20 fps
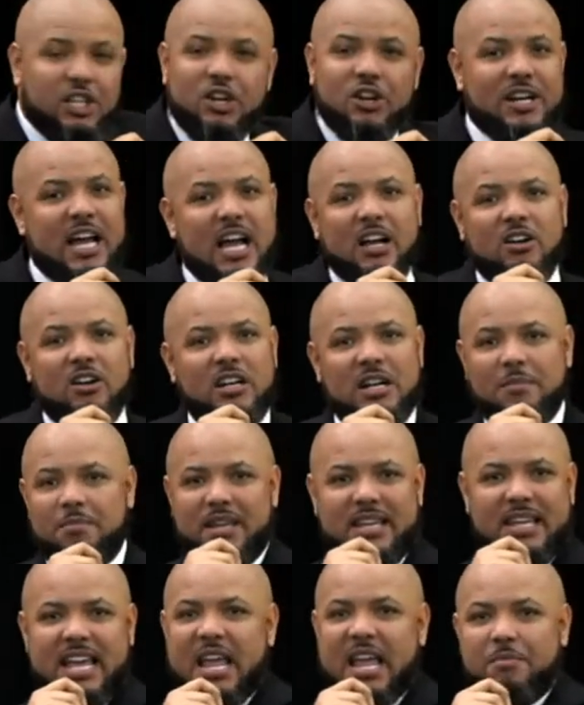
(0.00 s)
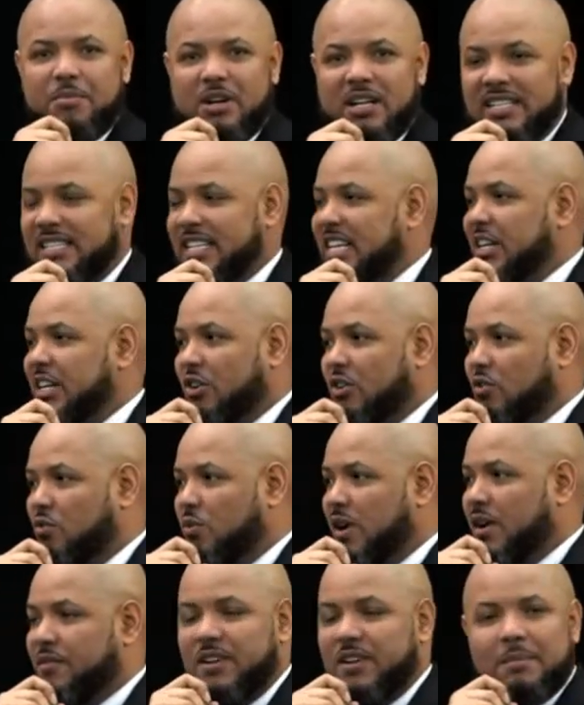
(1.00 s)
you're not going to be able to deal
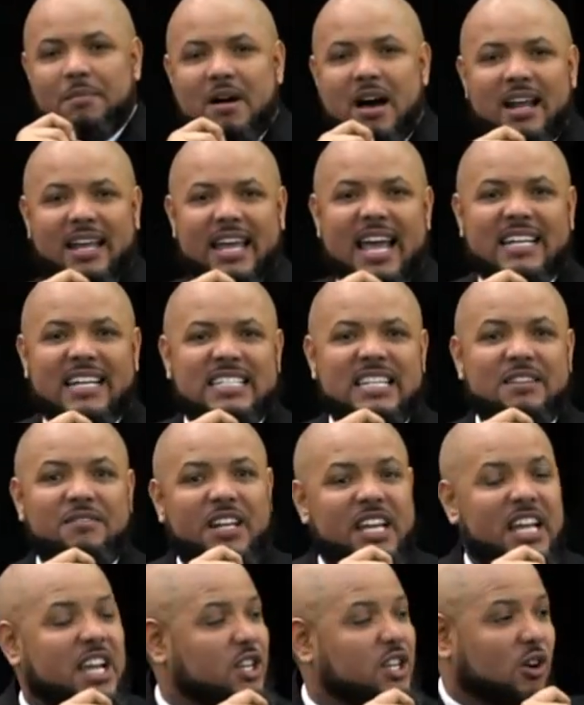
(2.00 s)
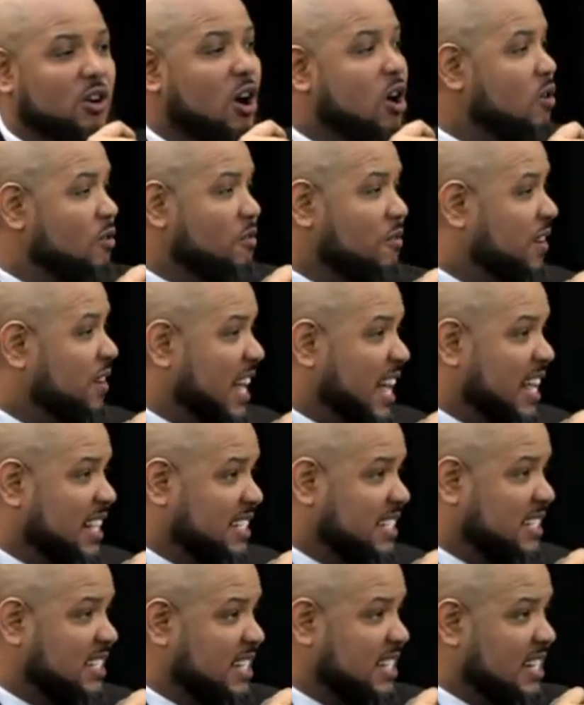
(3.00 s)
with demonic activity in your own
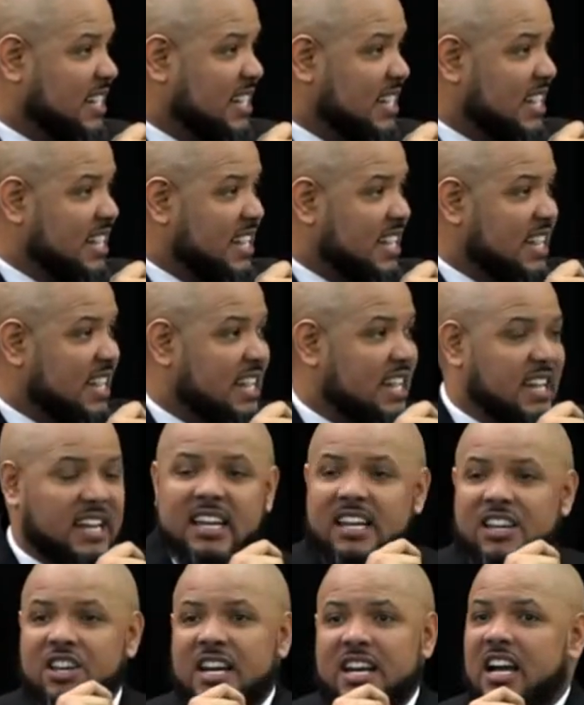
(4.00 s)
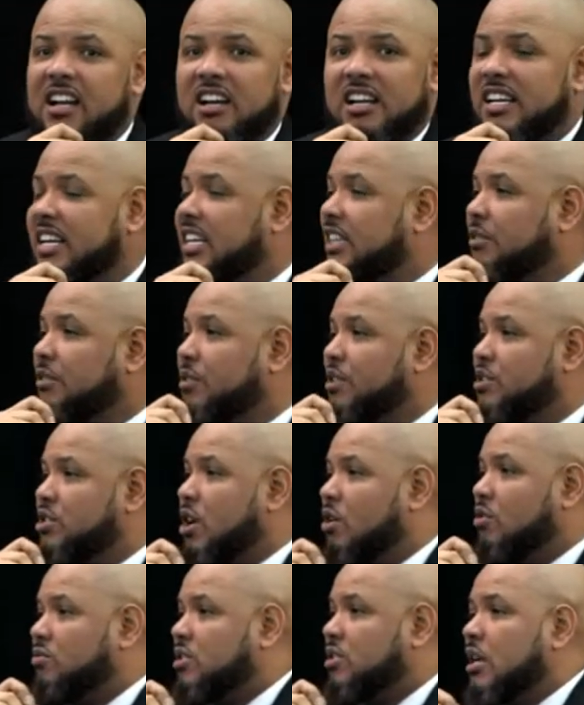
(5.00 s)
flesh you're not going to get the
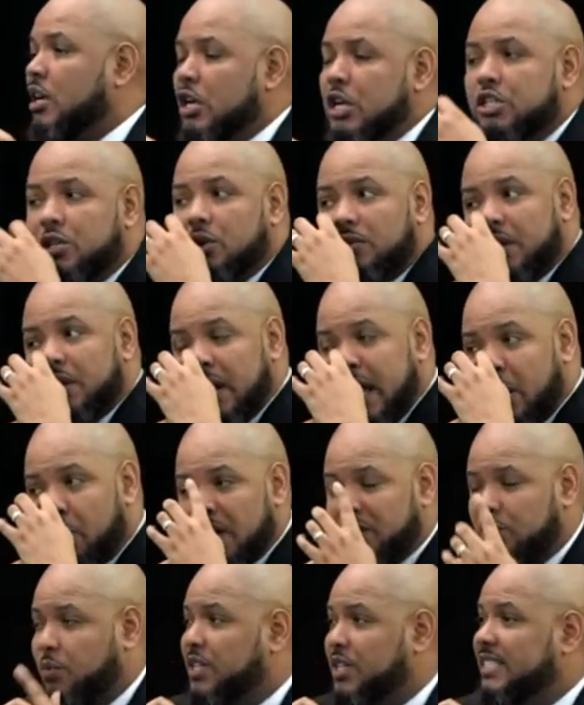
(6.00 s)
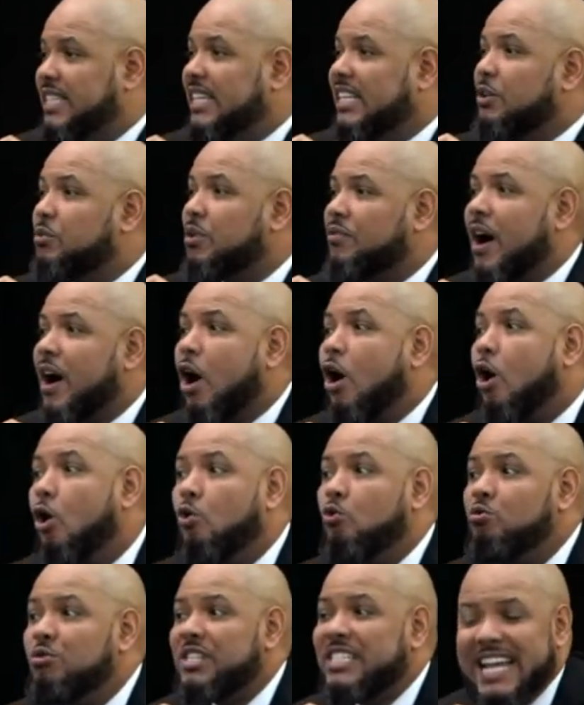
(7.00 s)
results. So then now, as we're dealing with our
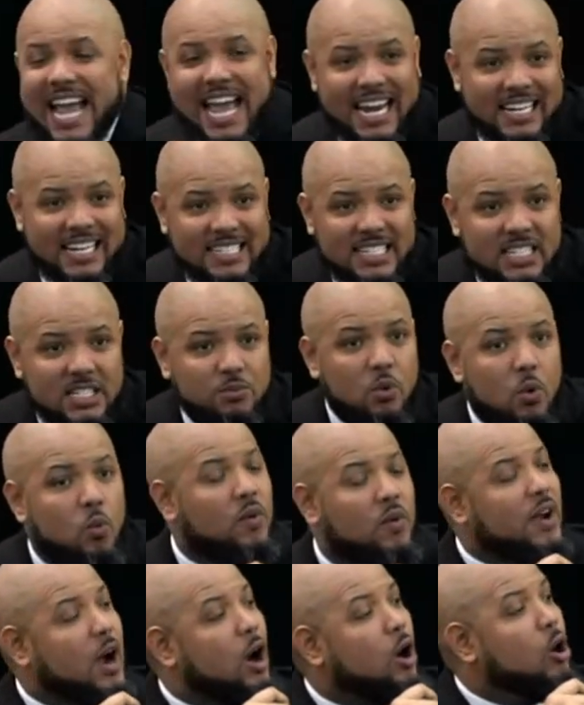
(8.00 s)
own challenges, with our